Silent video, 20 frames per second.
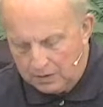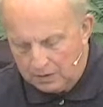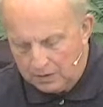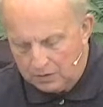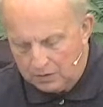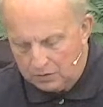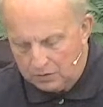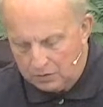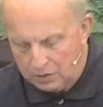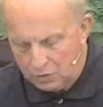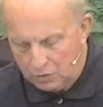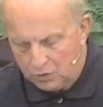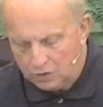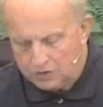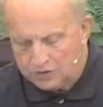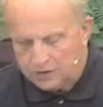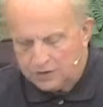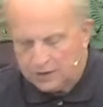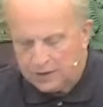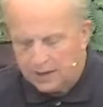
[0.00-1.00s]
The
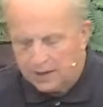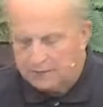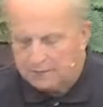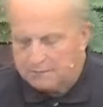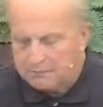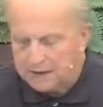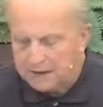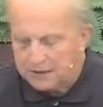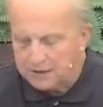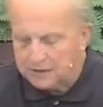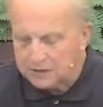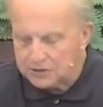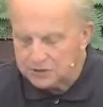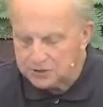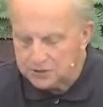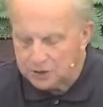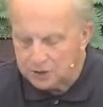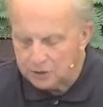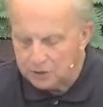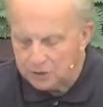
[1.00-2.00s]
Lord did not make this
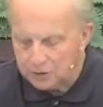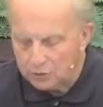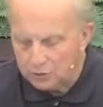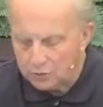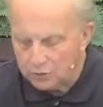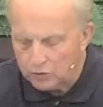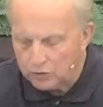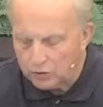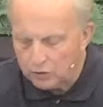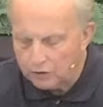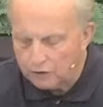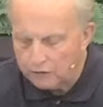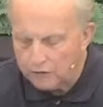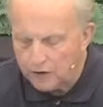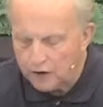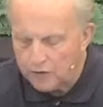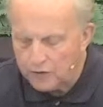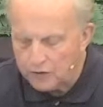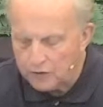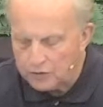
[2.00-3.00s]
covenant with our
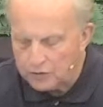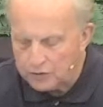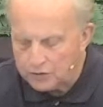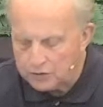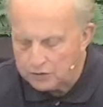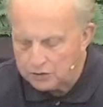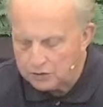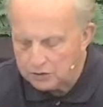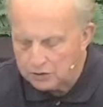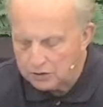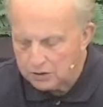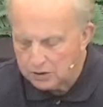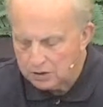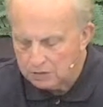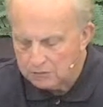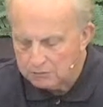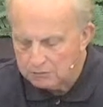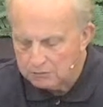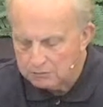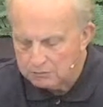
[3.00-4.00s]
fathers,
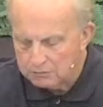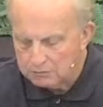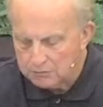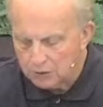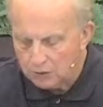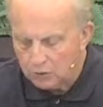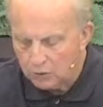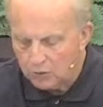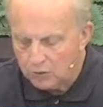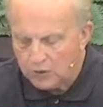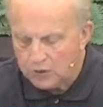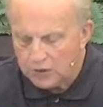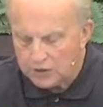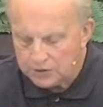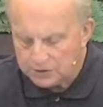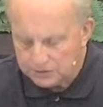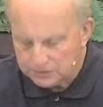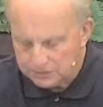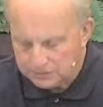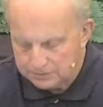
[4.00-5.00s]
but with
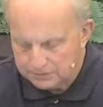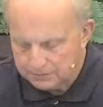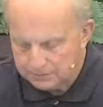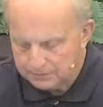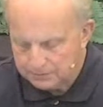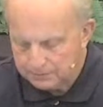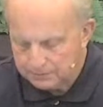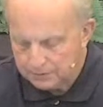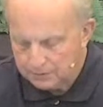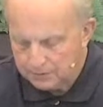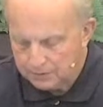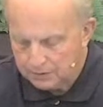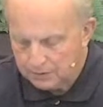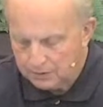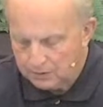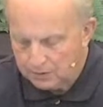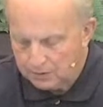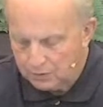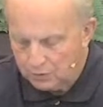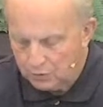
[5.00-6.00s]
us,
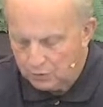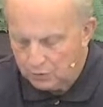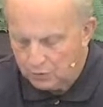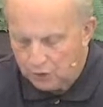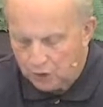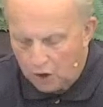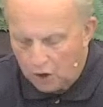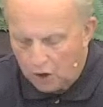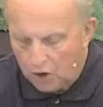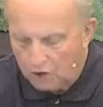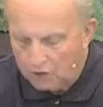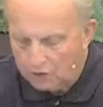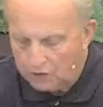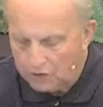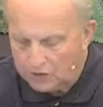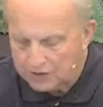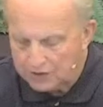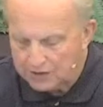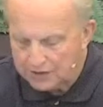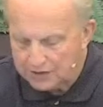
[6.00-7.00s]
with all of
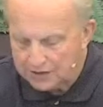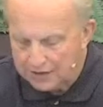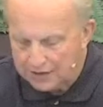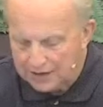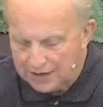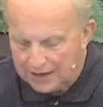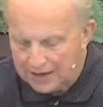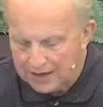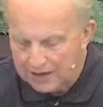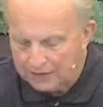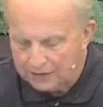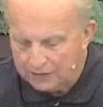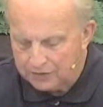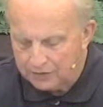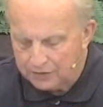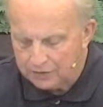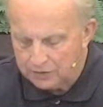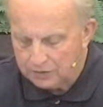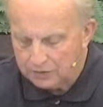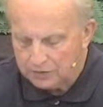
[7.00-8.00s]
us alive
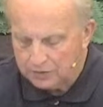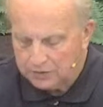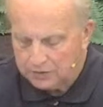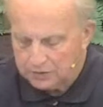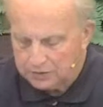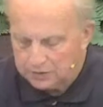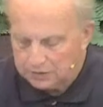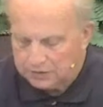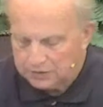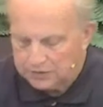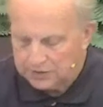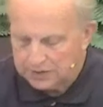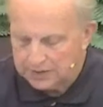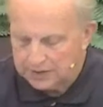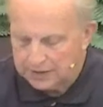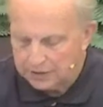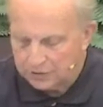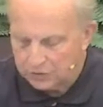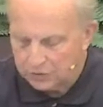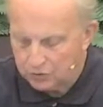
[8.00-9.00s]
here
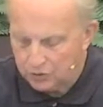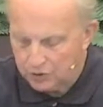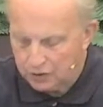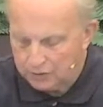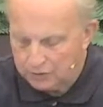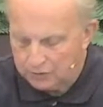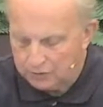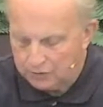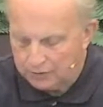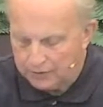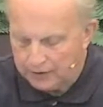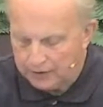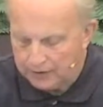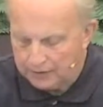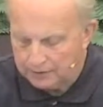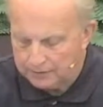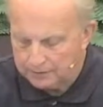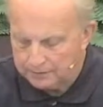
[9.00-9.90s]
today, Deuteronomy 5.